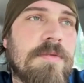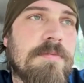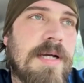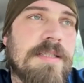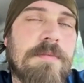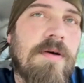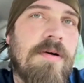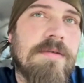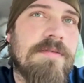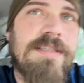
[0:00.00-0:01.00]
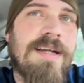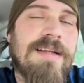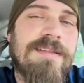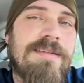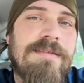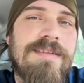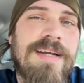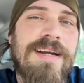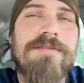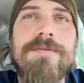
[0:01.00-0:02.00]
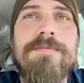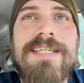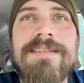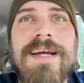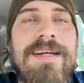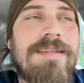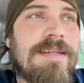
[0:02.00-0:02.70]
but all of it, none of it means anything.